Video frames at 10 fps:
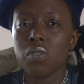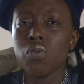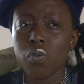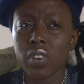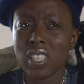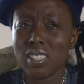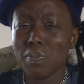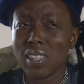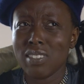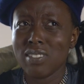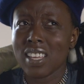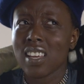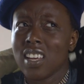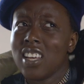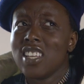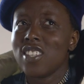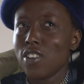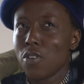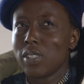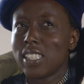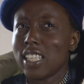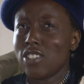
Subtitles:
noise, but then she was like, she didn't know what to say.